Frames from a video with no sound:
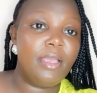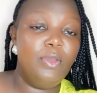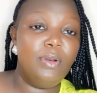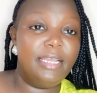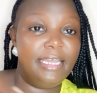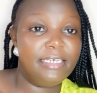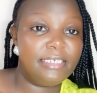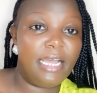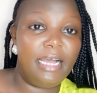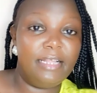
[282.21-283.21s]
you'll get
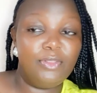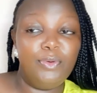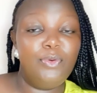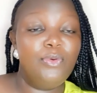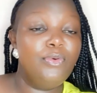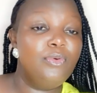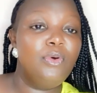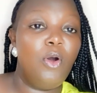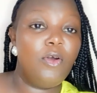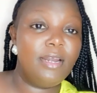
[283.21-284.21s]
through
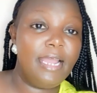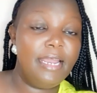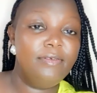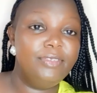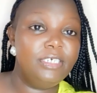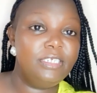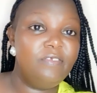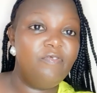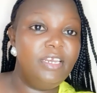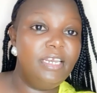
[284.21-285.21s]
online, just
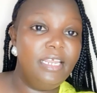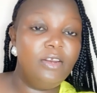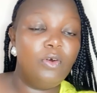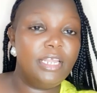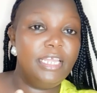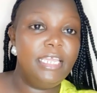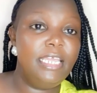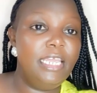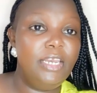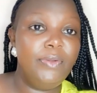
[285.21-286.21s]
feed in or key
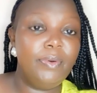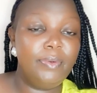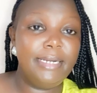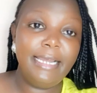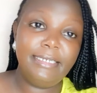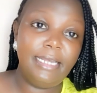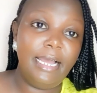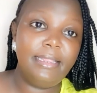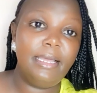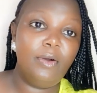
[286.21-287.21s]
in your data
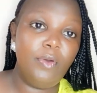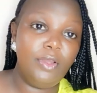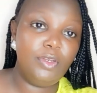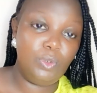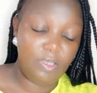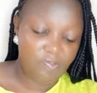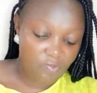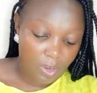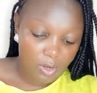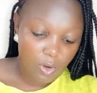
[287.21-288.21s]
and they're going to give
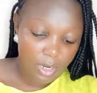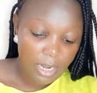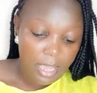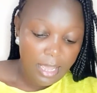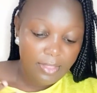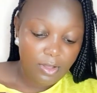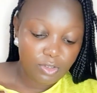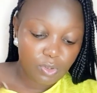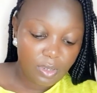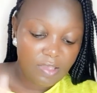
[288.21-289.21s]
you a loan. They
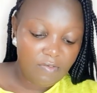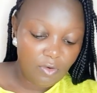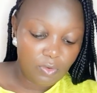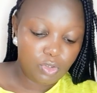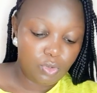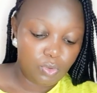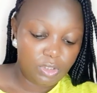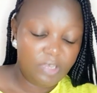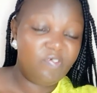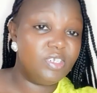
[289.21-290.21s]
also give loans to
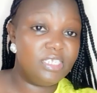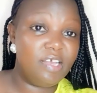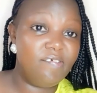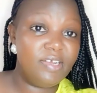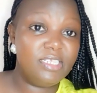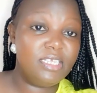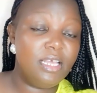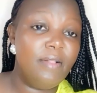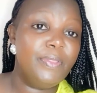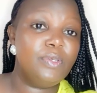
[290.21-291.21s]
civil servants.
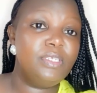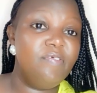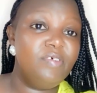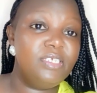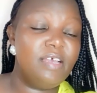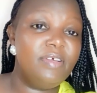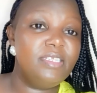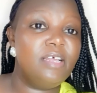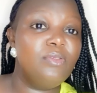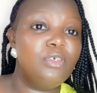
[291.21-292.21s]
So civil
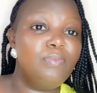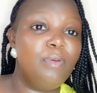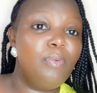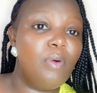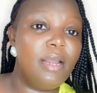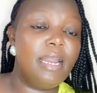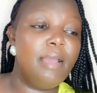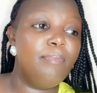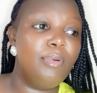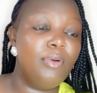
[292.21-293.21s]
servants are those people who are
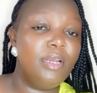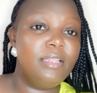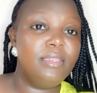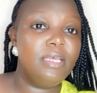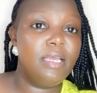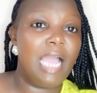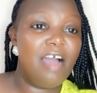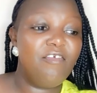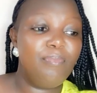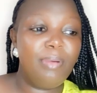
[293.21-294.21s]
employed and they
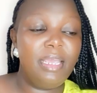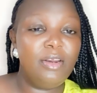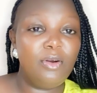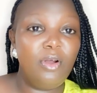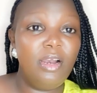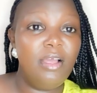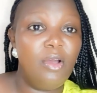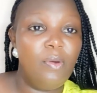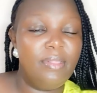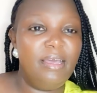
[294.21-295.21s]
have payroll
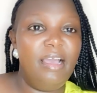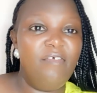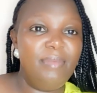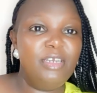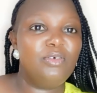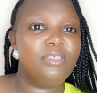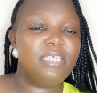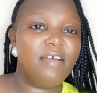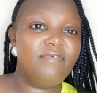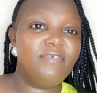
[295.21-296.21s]
with the government or
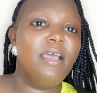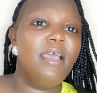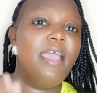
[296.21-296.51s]
staffs,